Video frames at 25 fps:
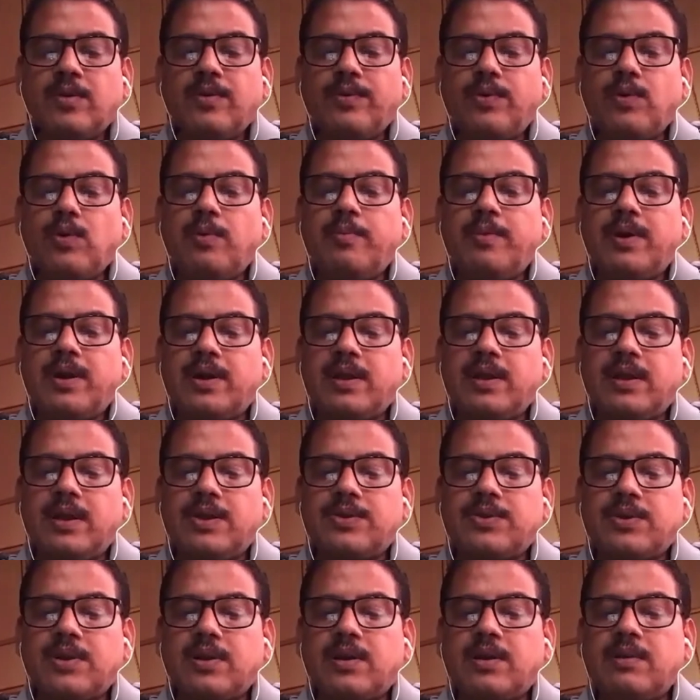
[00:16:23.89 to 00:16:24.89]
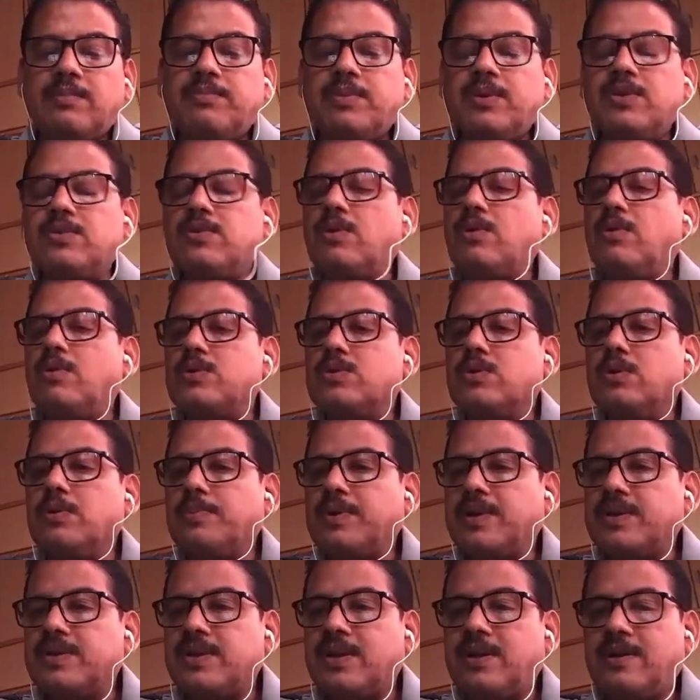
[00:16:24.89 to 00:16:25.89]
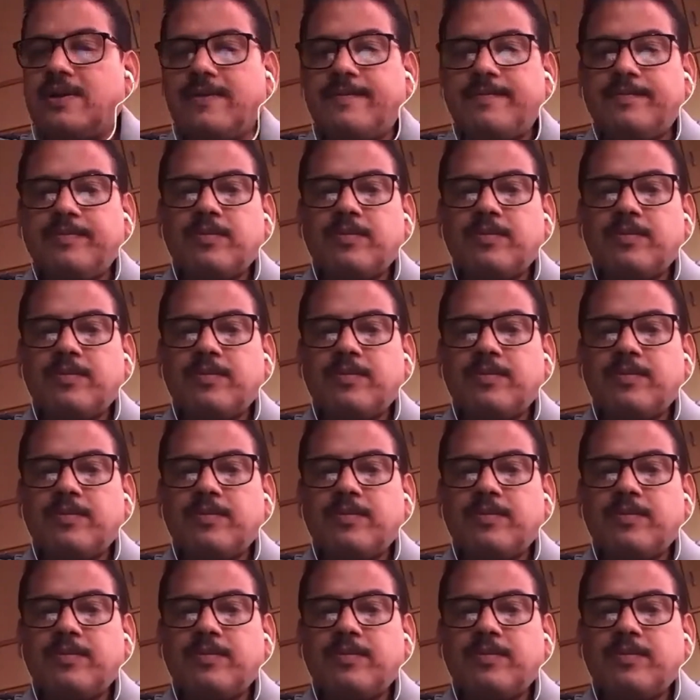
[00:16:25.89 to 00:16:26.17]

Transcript: Few multinational companies are also present.